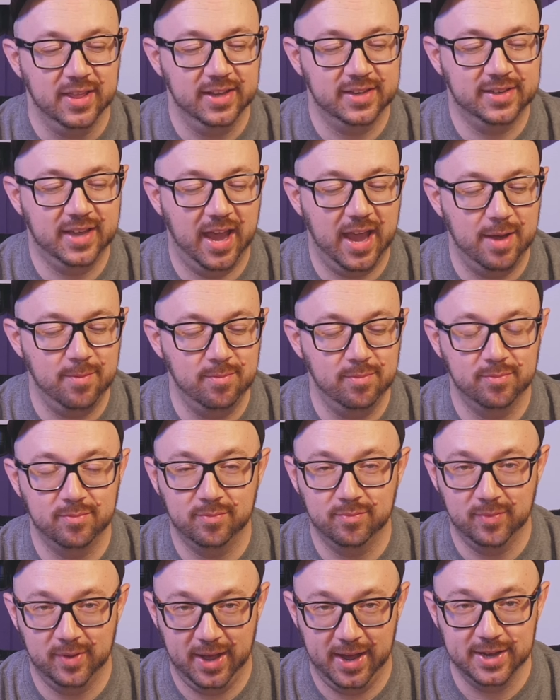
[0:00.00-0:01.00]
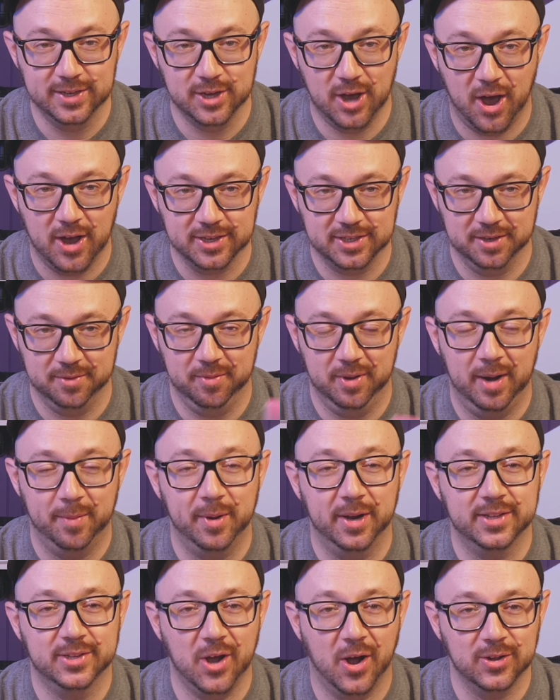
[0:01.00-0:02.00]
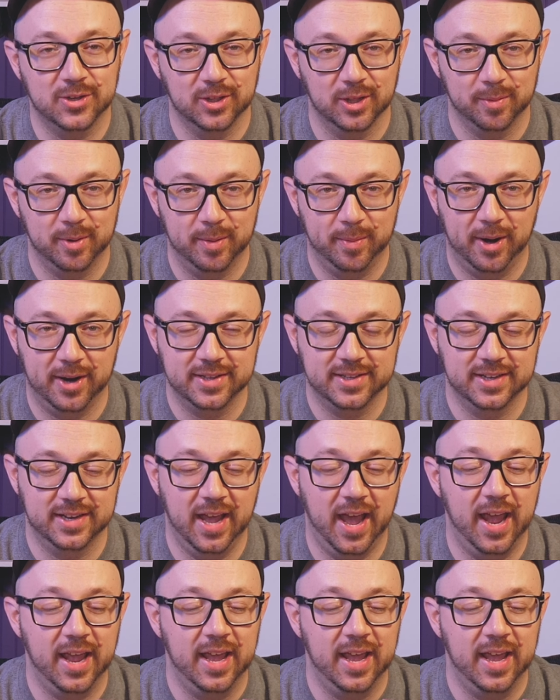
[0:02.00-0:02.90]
This game is awesome, and I'm going to talk to you a little bit about it today.